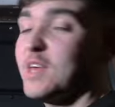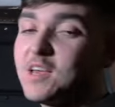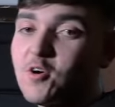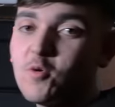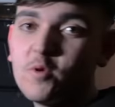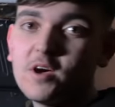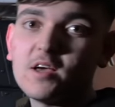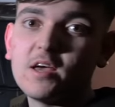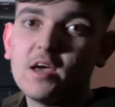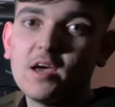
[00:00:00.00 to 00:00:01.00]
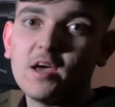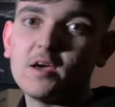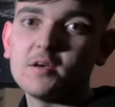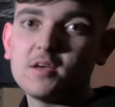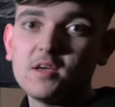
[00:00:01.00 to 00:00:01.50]
we need to get on with it.
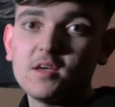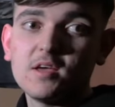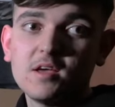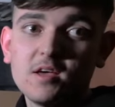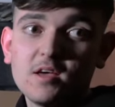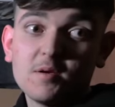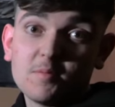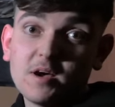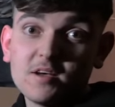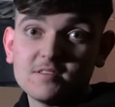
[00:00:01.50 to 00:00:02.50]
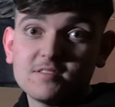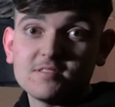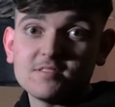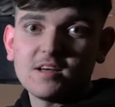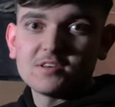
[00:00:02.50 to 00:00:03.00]
Uh, yeah, we're getting
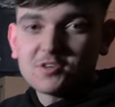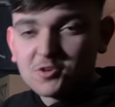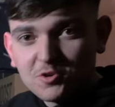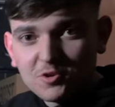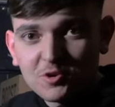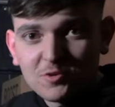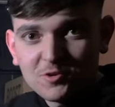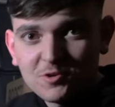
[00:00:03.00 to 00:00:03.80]
knocked. That's our cue to go